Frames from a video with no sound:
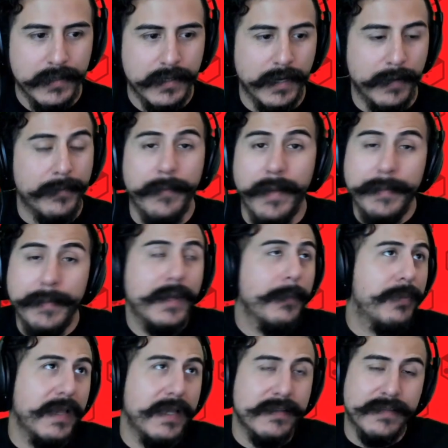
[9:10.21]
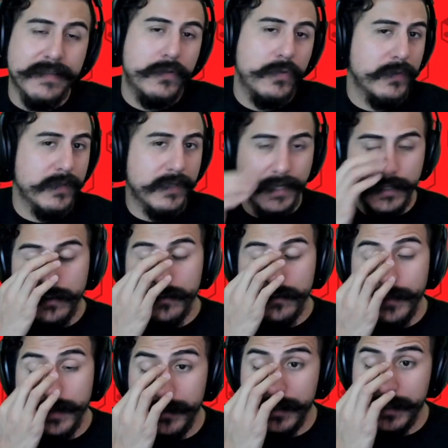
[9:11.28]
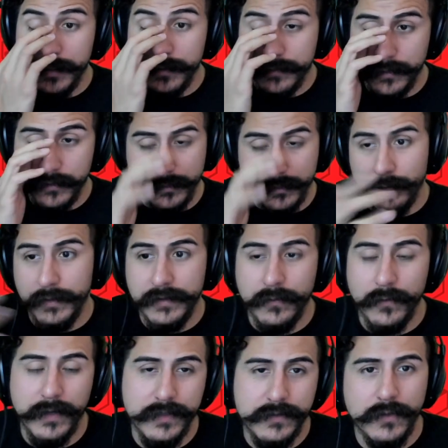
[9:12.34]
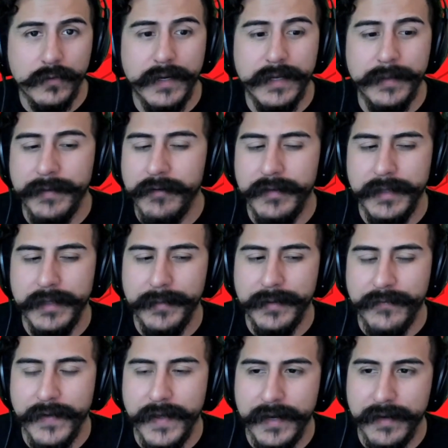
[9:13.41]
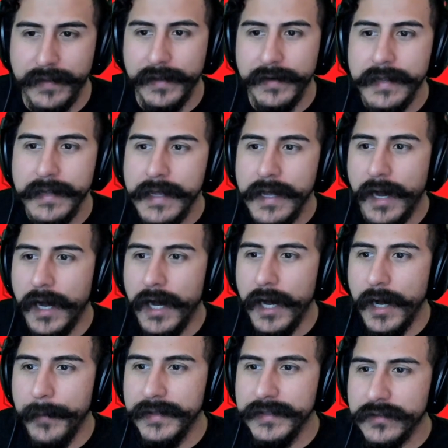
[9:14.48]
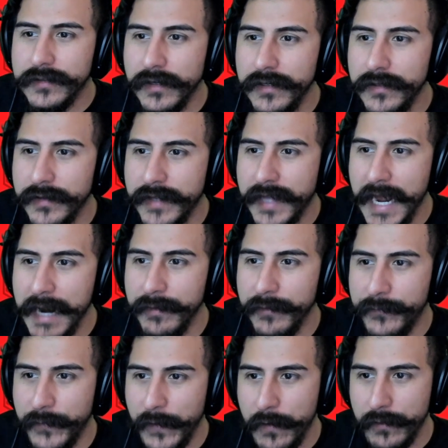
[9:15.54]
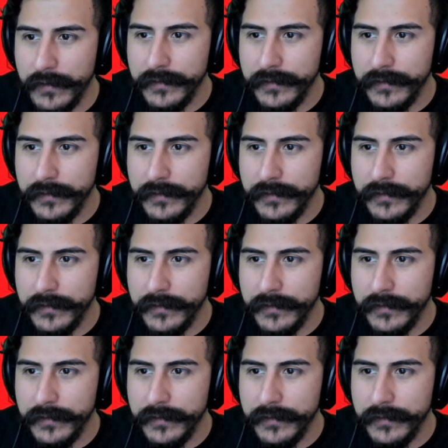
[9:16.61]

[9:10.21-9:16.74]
I mean, maybe it plays into it later. Maybe there's a reason why it's so white. I'm not really a big fan of that. But let's go ahead and do camera phone.